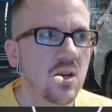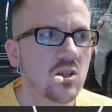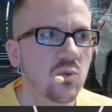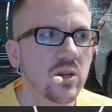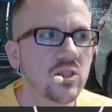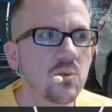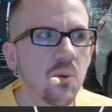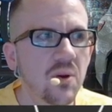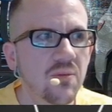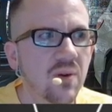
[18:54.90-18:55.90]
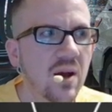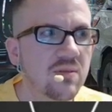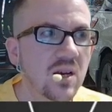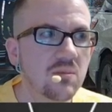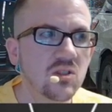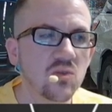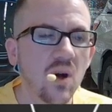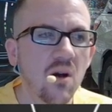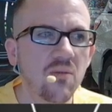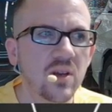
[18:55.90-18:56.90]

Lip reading: 22.5 times 12